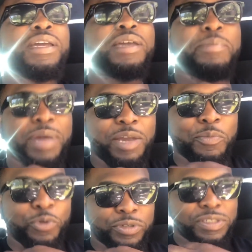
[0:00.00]
it made
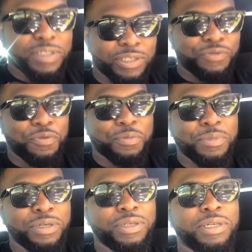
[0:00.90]
more sense for
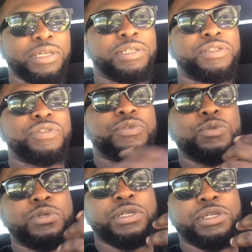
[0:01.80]
me
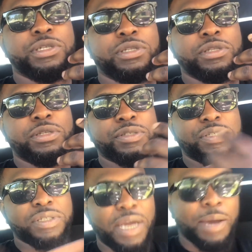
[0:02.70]
to get the
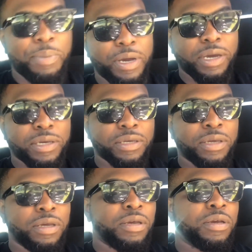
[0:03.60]
Scat Pack,
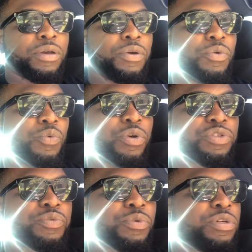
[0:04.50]

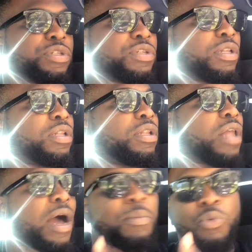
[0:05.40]
which was a
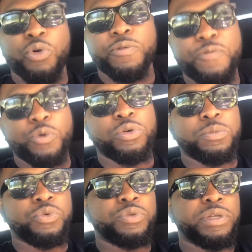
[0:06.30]
lot more
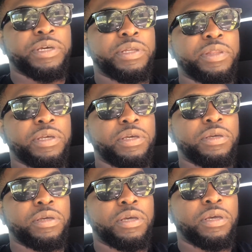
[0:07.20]
affordable than
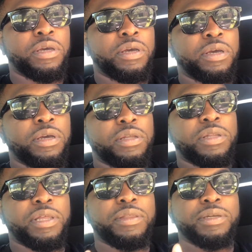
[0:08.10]
the
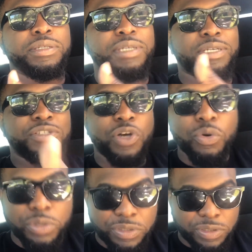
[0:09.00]

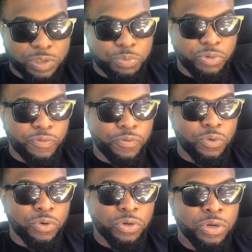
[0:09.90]
Daytona
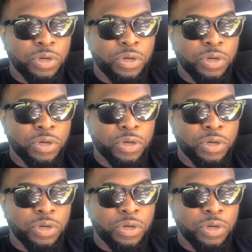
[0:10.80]
6.4.